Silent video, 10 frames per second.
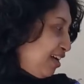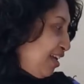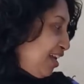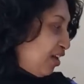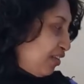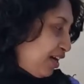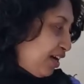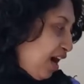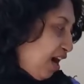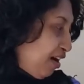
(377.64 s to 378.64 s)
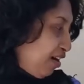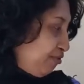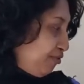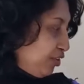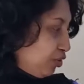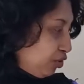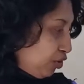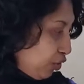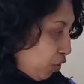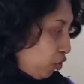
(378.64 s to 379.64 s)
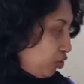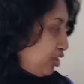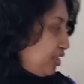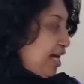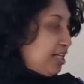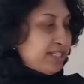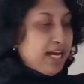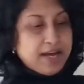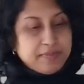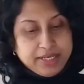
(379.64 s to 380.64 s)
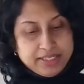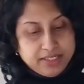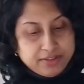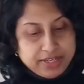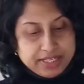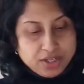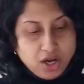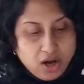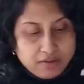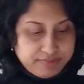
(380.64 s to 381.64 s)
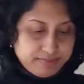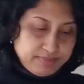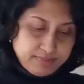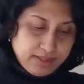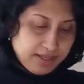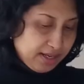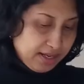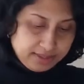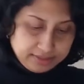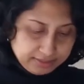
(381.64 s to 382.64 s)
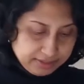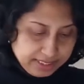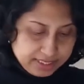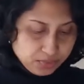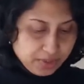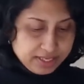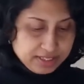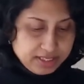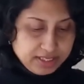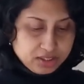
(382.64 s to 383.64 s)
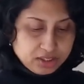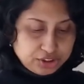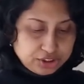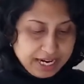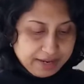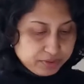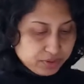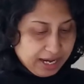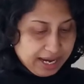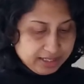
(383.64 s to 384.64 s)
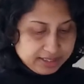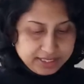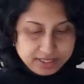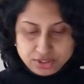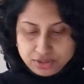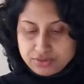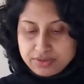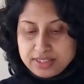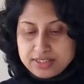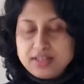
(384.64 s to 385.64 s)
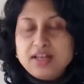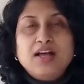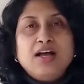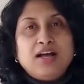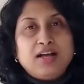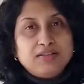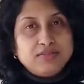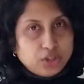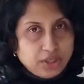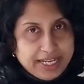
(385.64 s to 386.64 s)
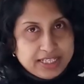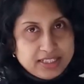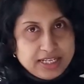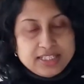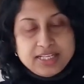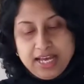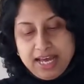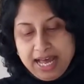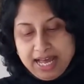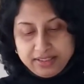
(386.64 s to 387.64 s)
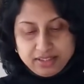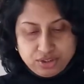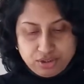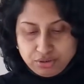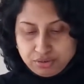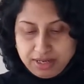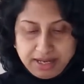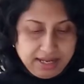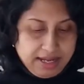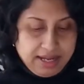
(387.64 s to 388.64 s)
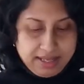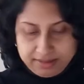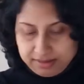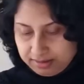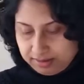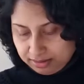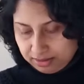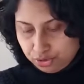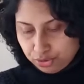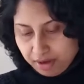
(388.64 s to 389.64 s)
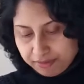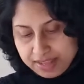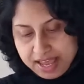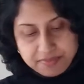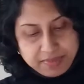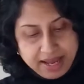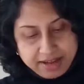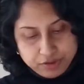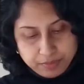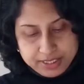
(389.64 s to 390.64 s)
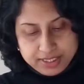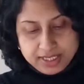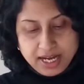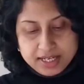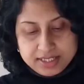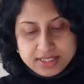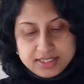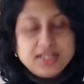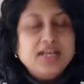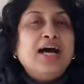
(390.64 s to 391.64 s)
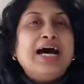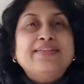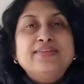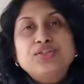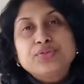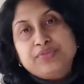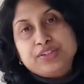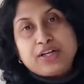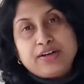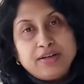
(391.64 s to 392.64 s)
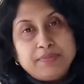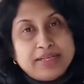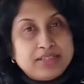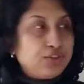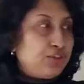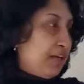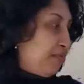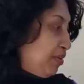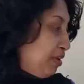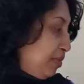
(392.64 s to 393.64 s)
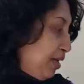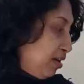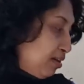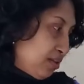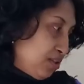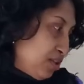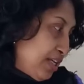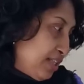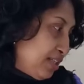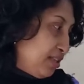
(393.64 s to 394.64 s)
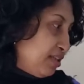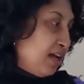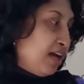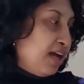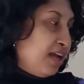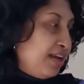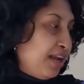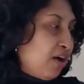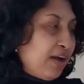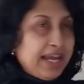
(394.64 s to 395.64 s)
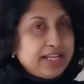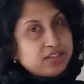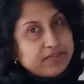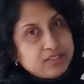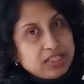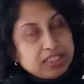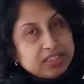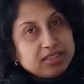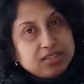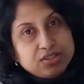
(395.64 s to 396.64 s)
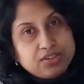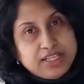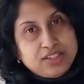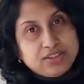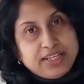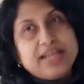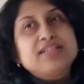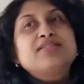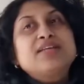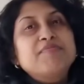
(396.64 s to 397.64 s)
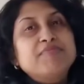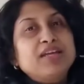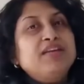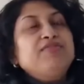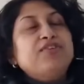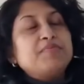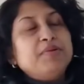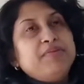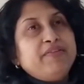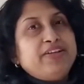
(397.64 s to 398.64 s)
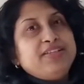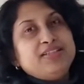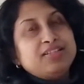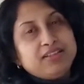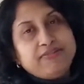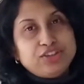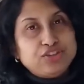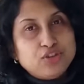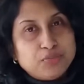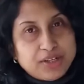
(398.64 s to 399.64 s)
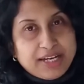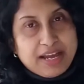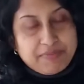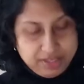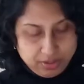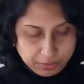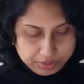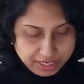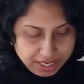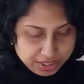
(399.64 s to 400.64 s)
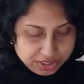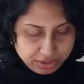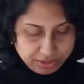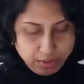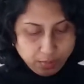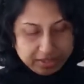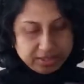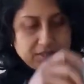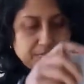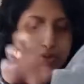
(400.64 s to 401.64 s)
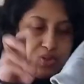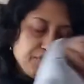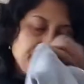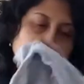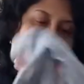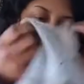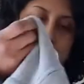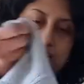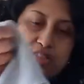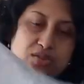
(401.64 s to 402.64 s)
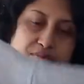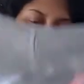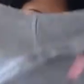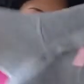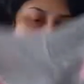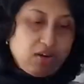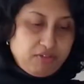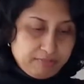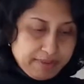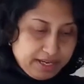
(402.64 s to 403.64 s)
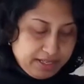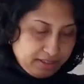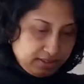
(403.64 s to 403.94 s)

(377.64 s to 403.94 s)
Now there are a few clothes that I'm getting rid of. This one is in a good shape, so I'll send it to donated, and the two of them have to be discarded, and the 2 which are in a better shape will be donated. Now end of seasons, you tend to get something from the previous season which no more can be used. So there was this beautiful sweater of my